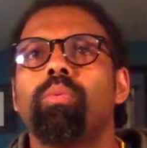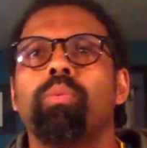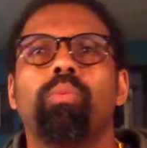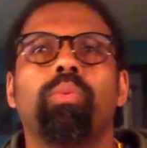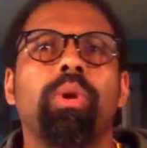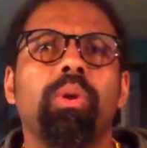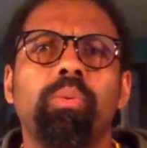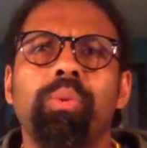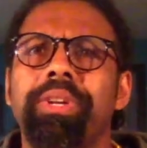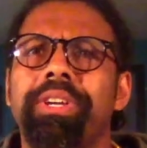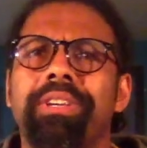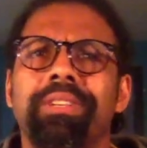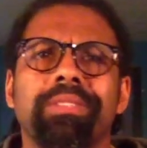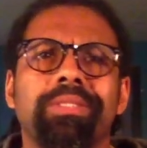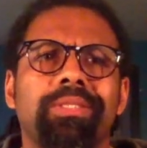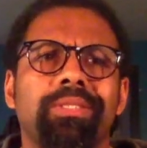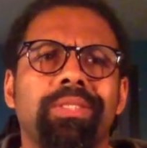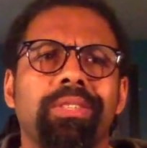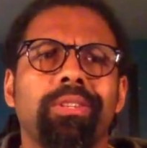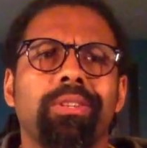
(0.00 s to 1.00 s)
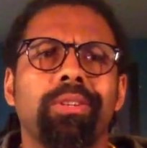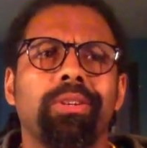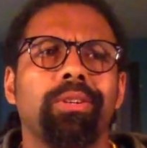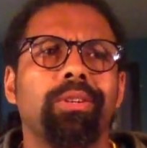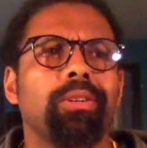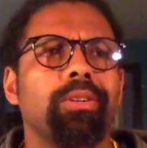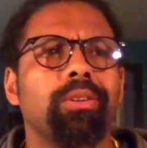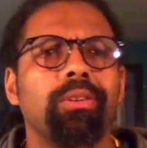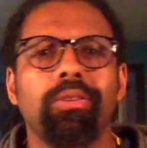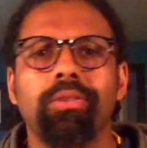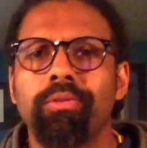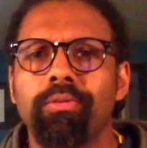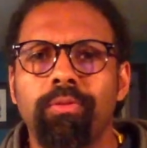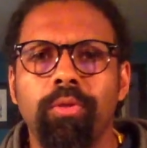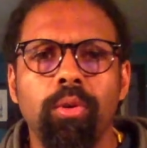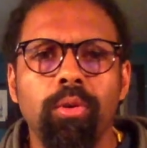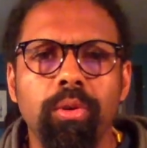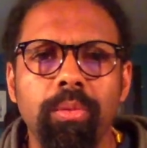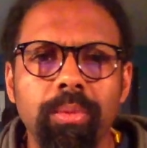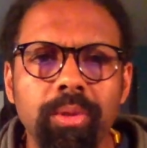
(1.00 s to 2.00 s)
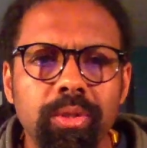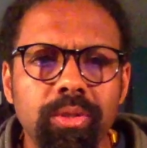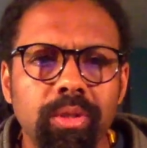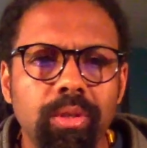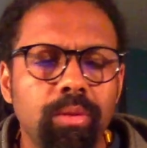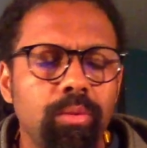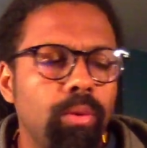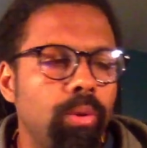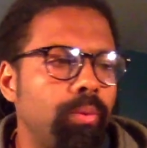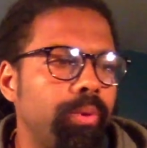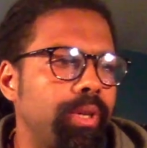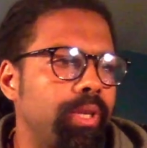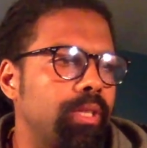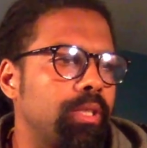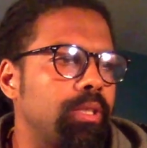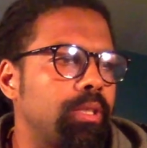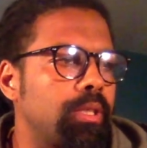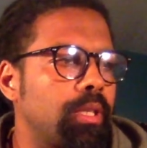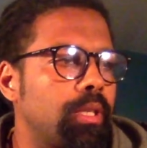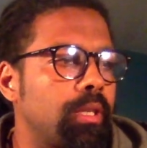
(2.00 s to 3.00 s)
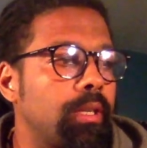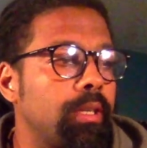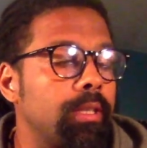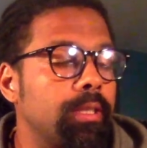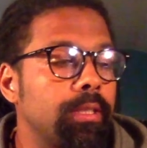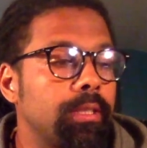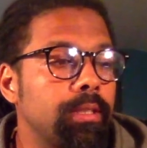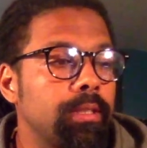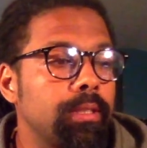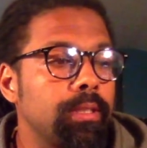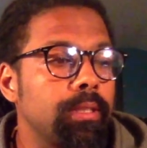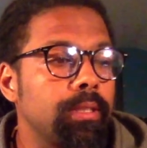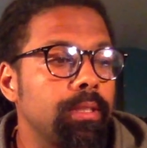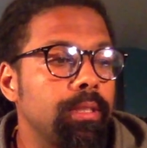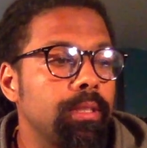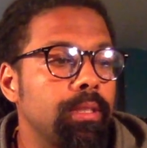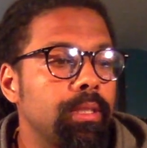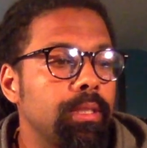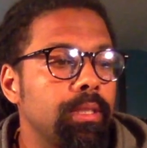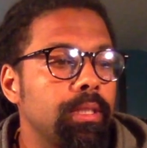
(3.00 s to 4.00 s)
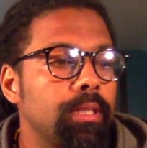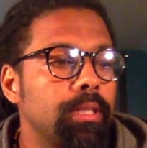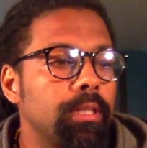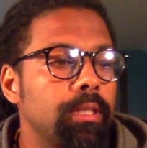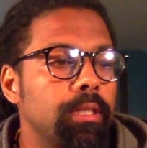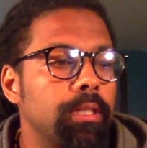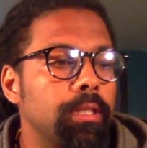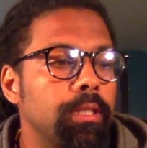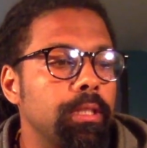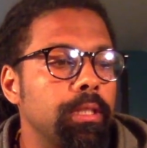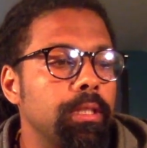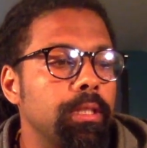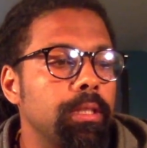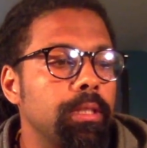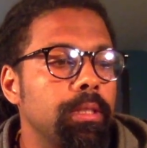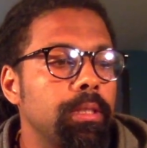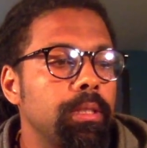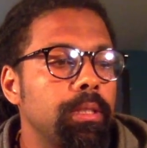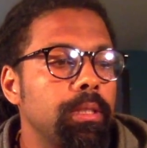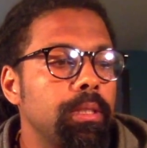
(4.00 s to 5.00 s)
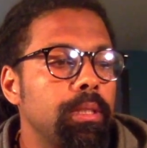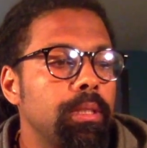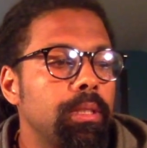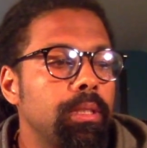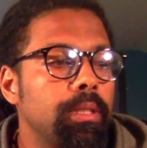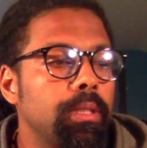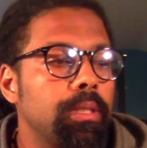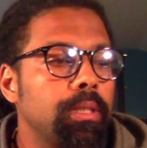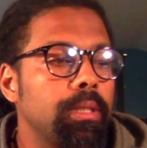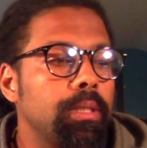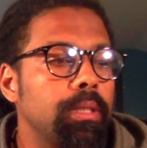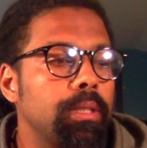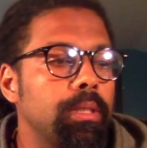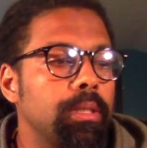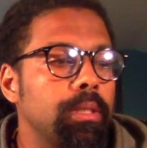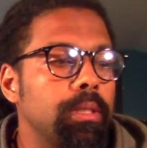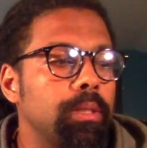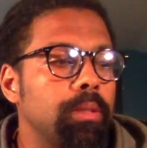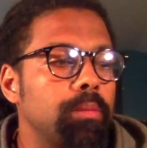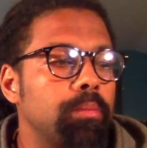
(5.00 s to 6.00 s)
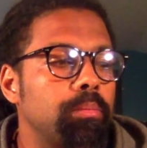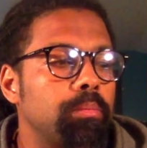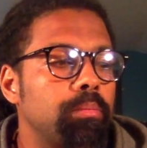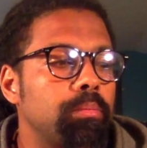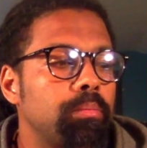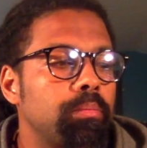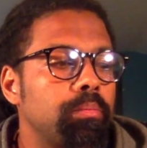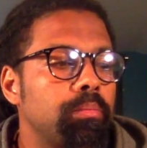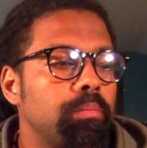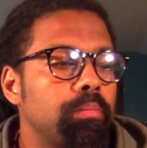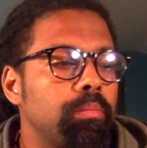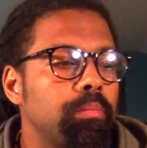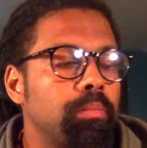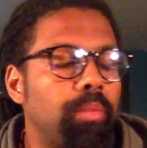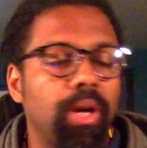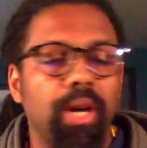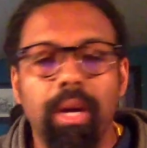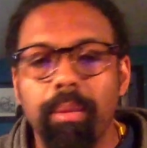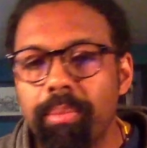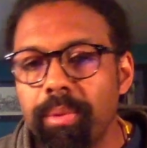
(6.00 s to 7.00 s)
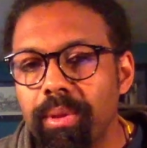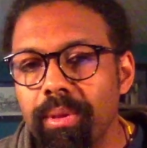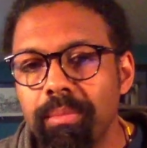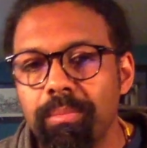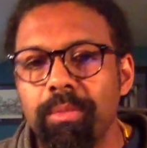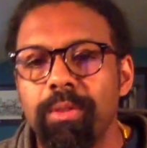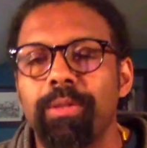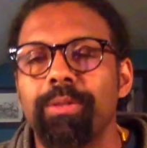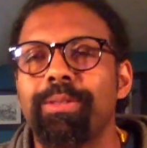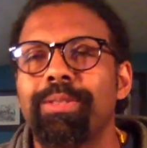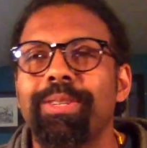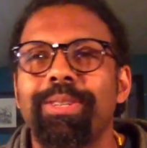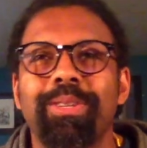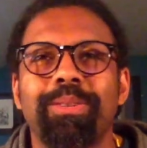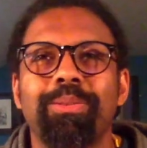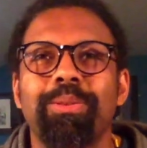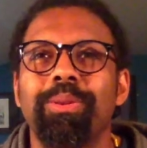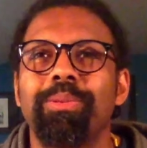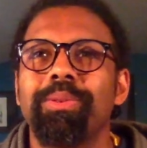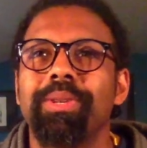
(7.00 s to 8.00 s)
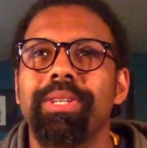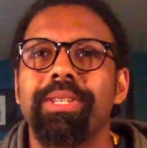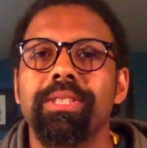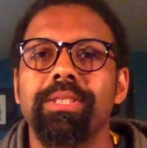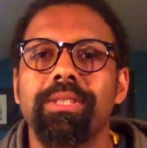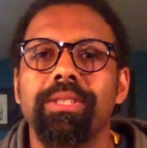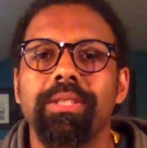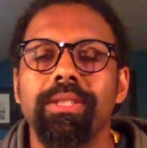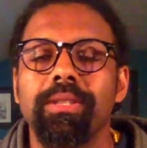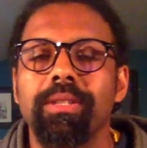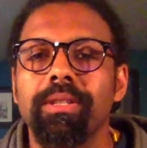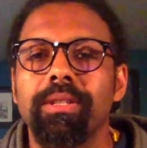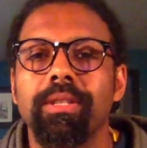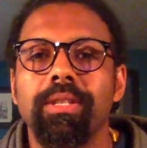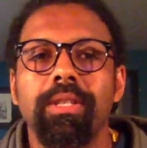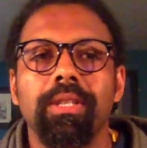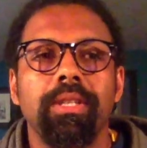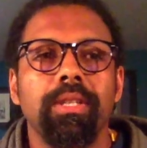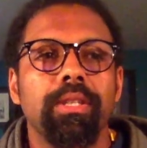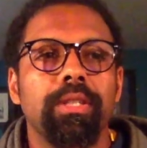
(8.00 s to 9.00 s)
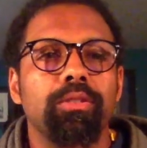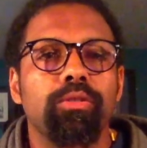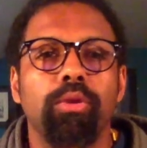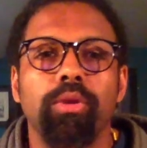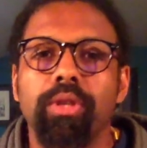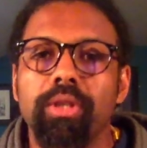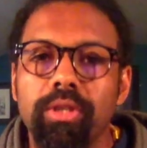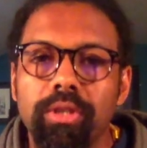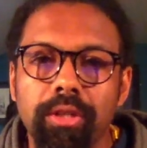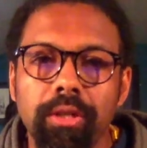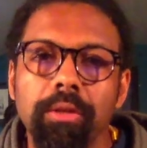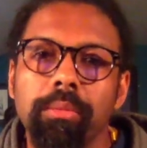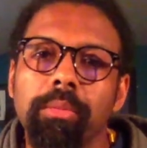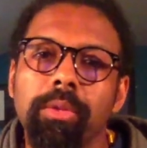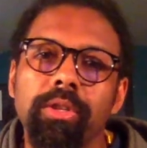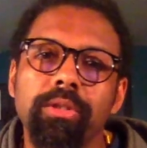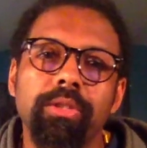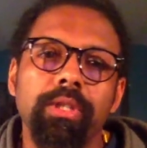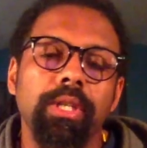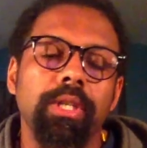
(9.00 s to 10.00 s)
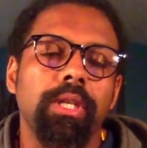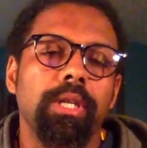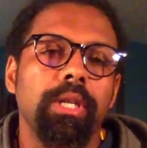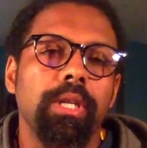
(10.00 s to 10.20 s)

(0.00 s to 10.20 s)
what we consider folk music, what we consider uh, um, popular music, what we consider traditional music,